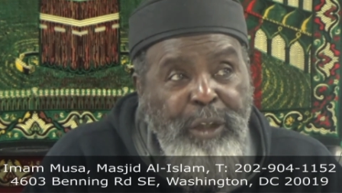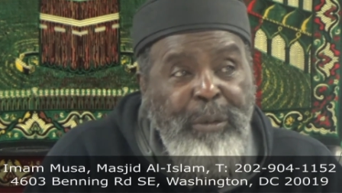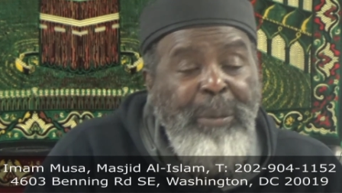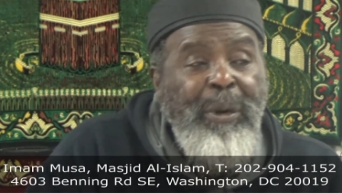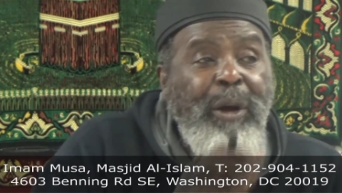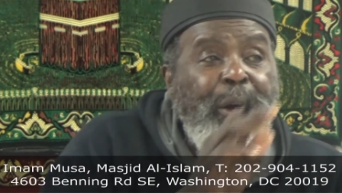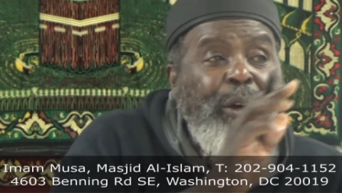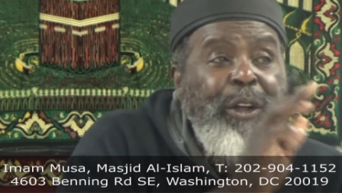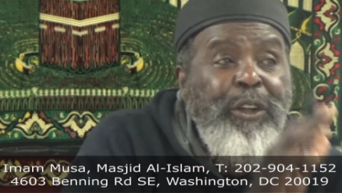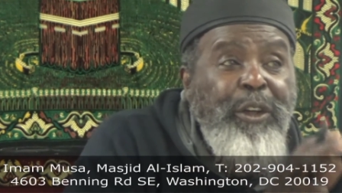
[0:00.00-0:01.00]
Remember
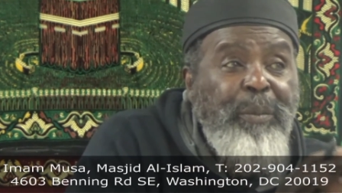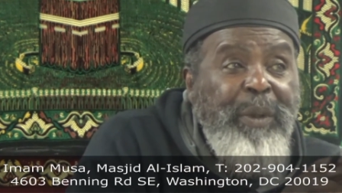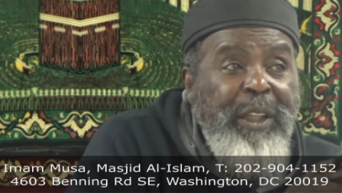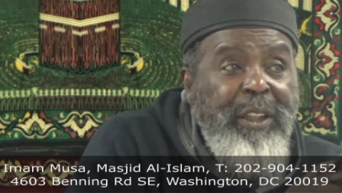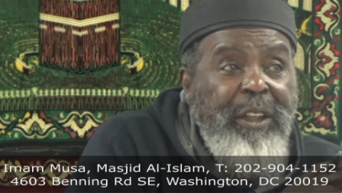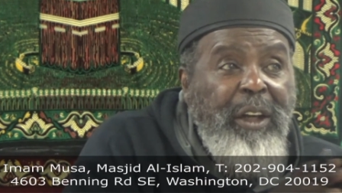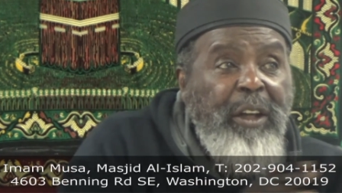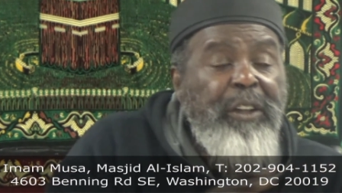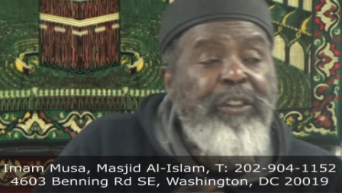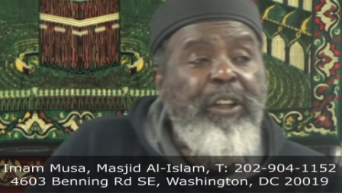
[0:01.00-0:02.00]
all the European
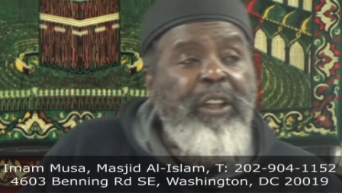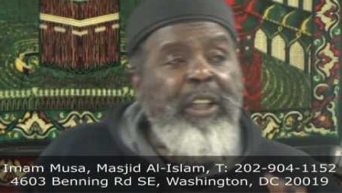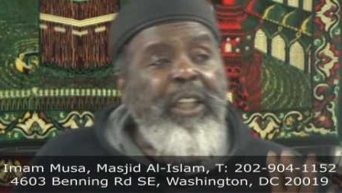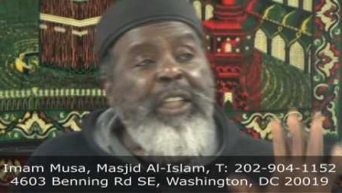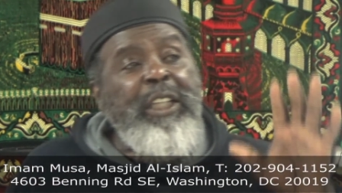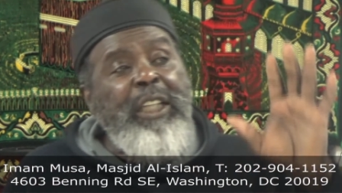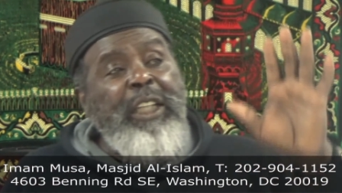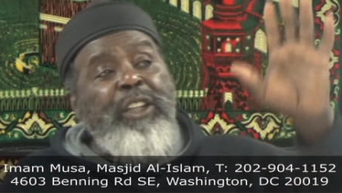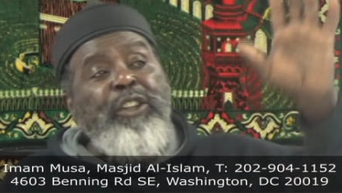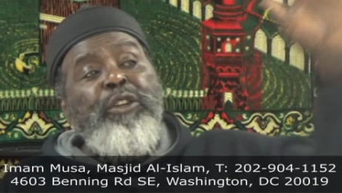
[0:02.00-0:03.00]
cars? In,
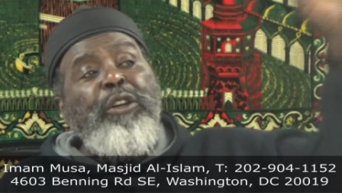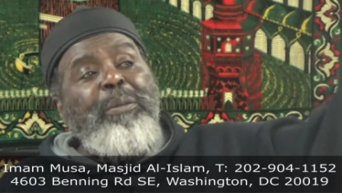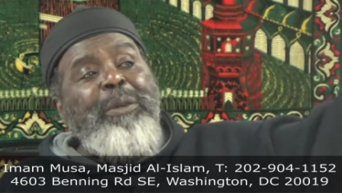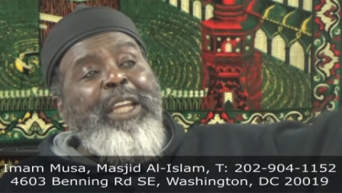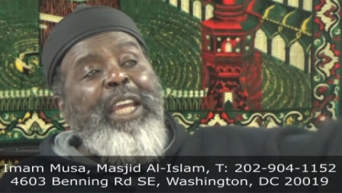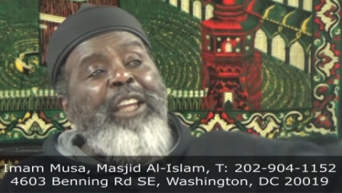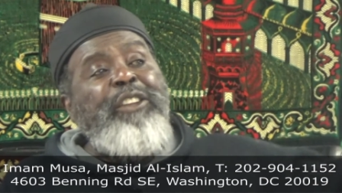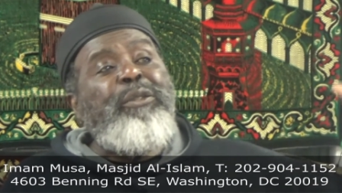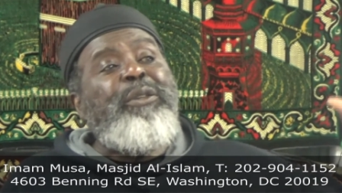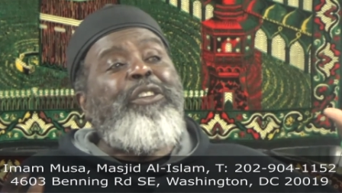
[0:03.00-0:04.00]
in Europe,
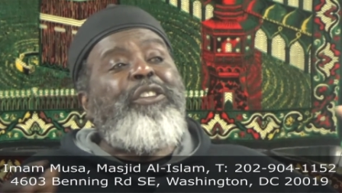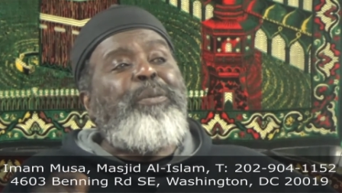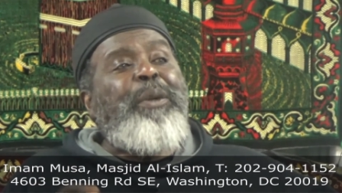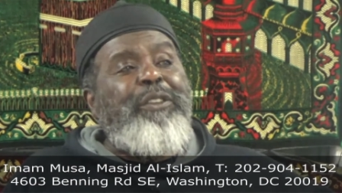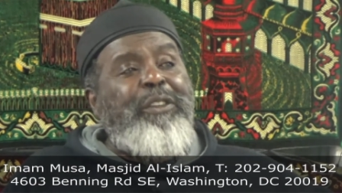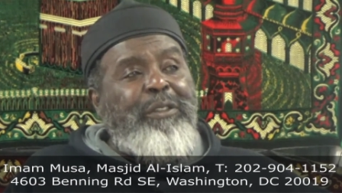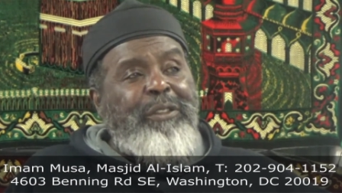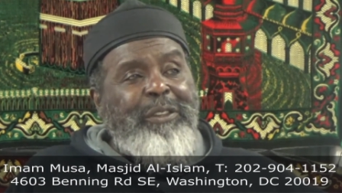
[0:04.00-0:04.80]
gas was expensive.